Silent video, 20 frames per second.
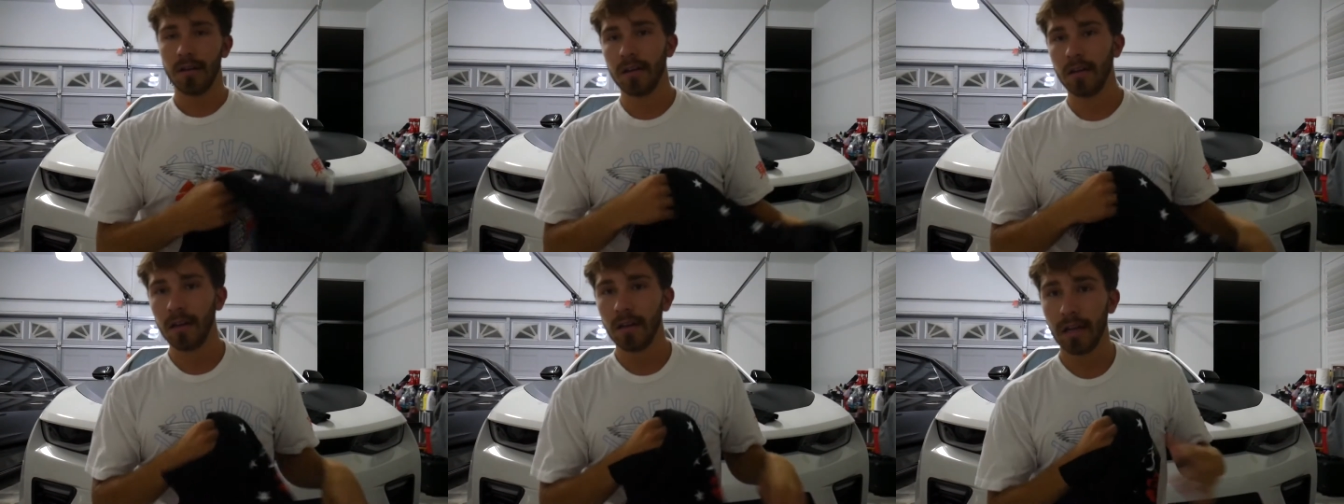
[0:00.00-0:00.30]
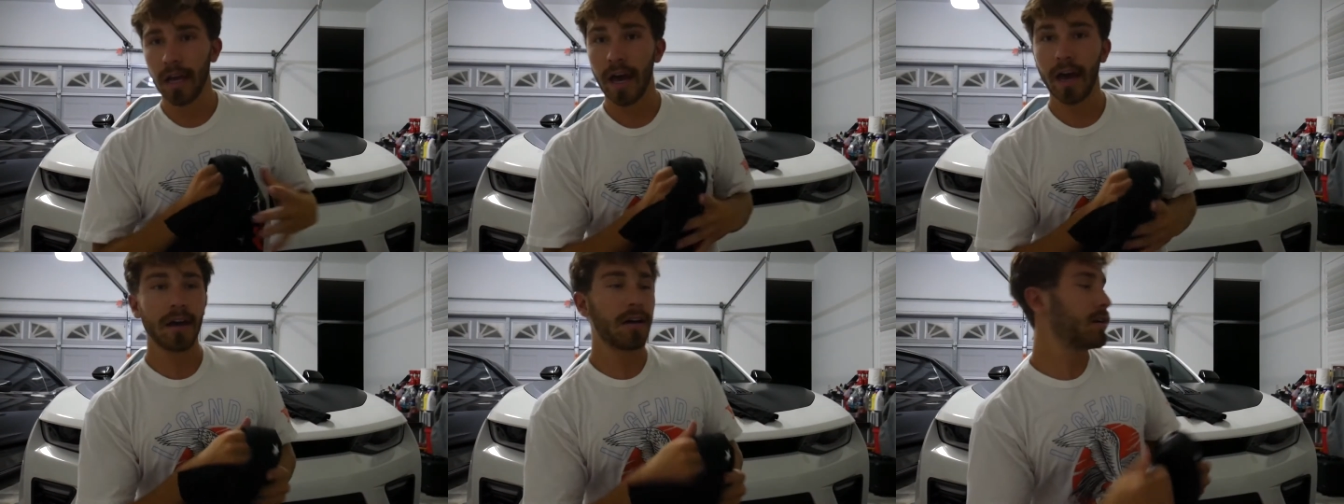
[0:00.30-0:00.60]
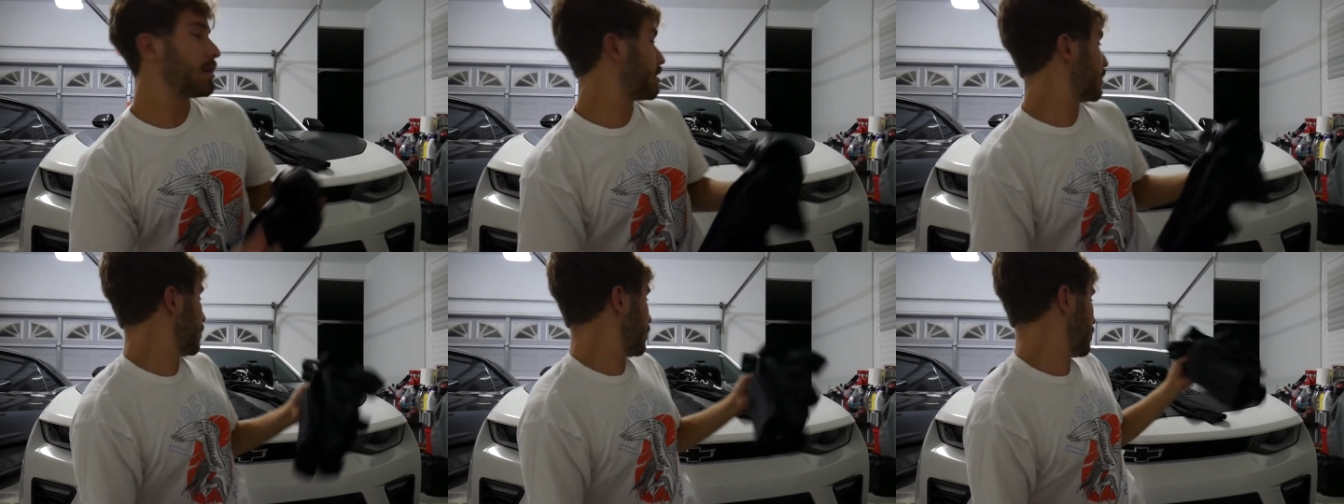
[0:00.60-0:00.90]
yeah,
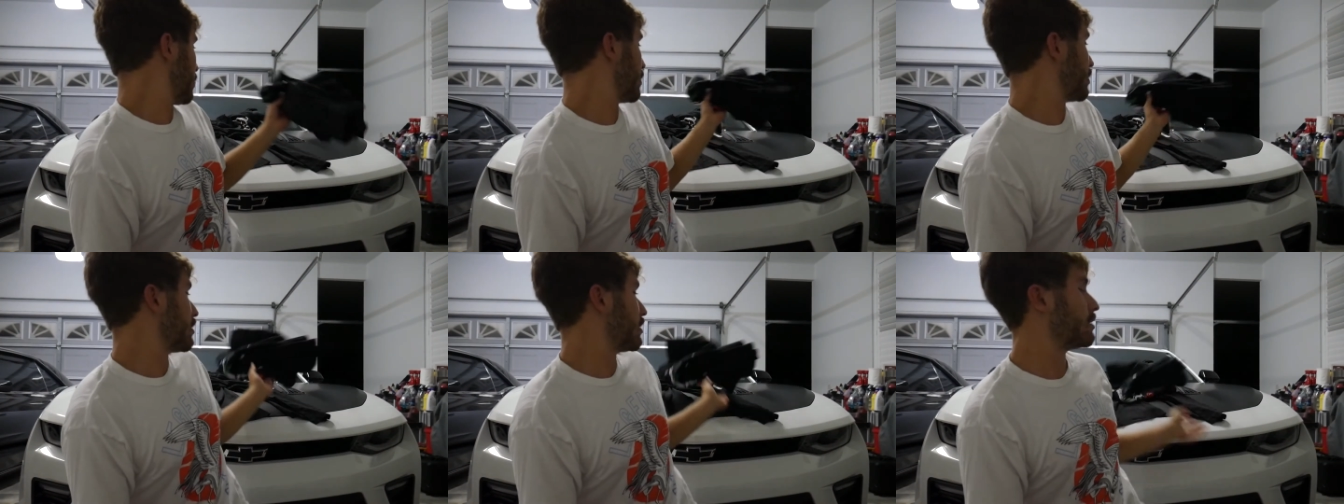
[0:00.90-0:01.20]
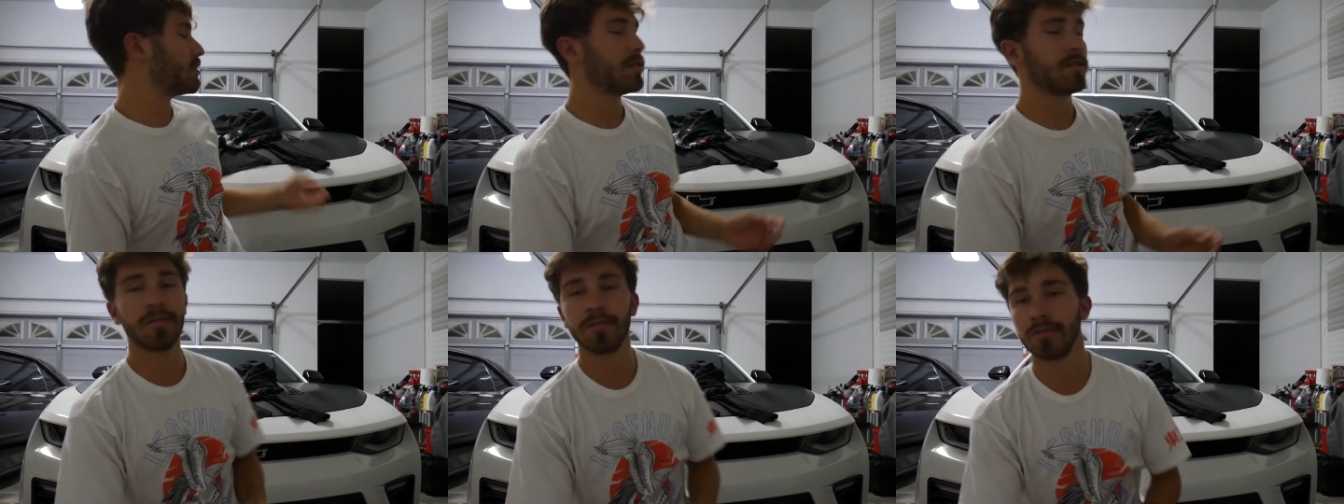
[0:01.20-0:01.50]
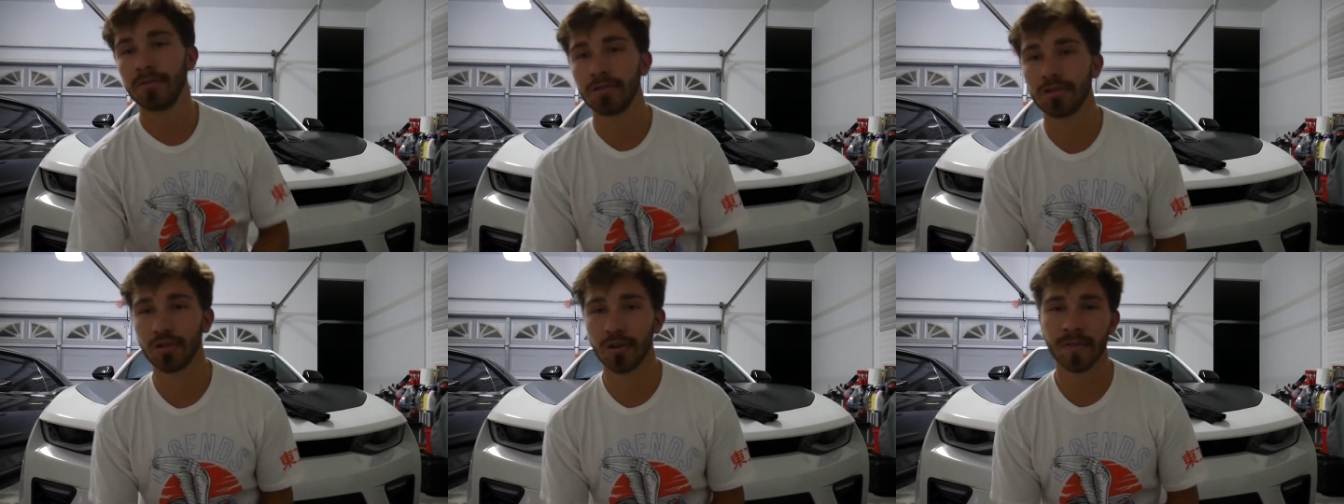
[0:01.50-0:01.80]

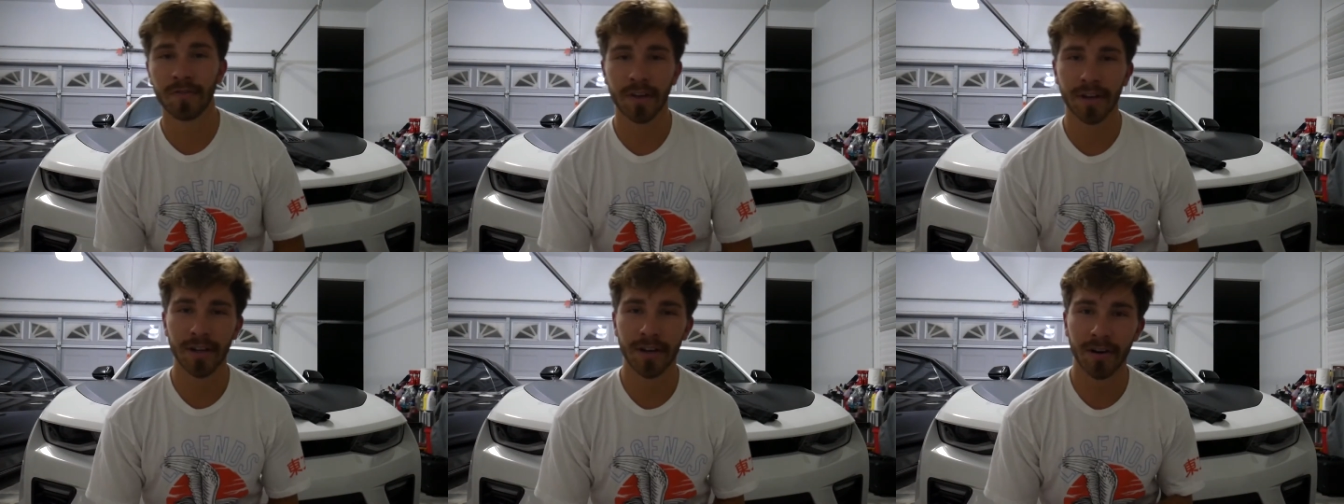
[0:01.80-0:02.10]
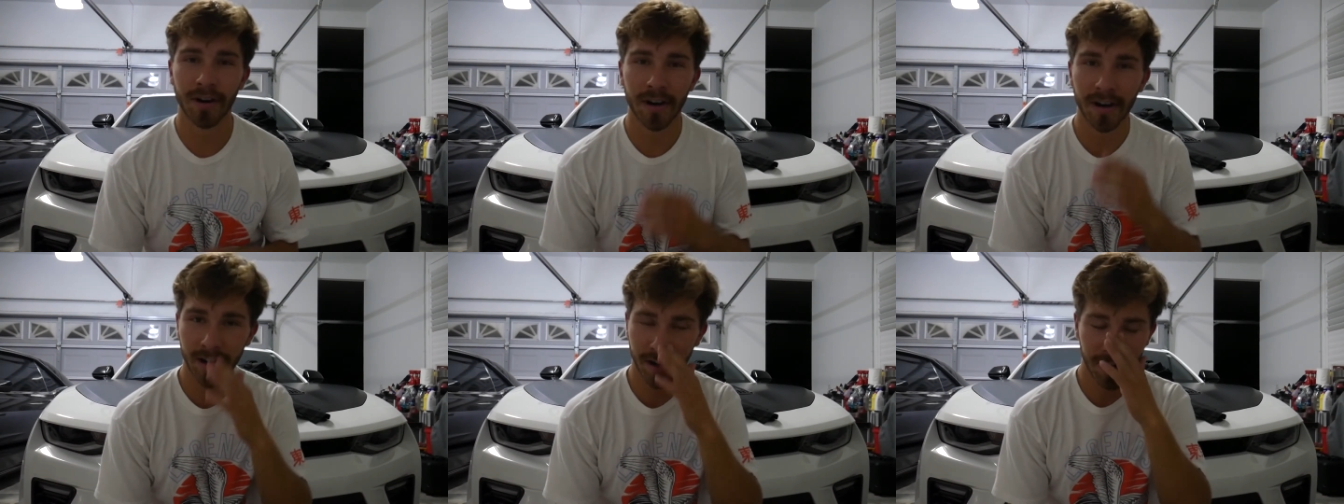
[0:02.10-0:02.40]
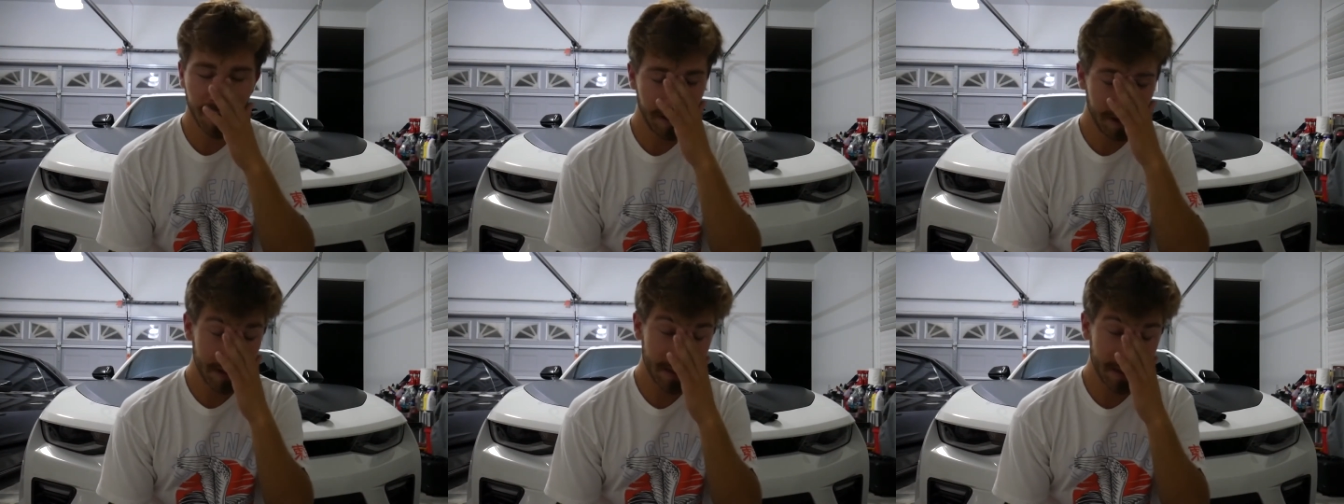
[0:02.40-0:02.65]
short video, huh?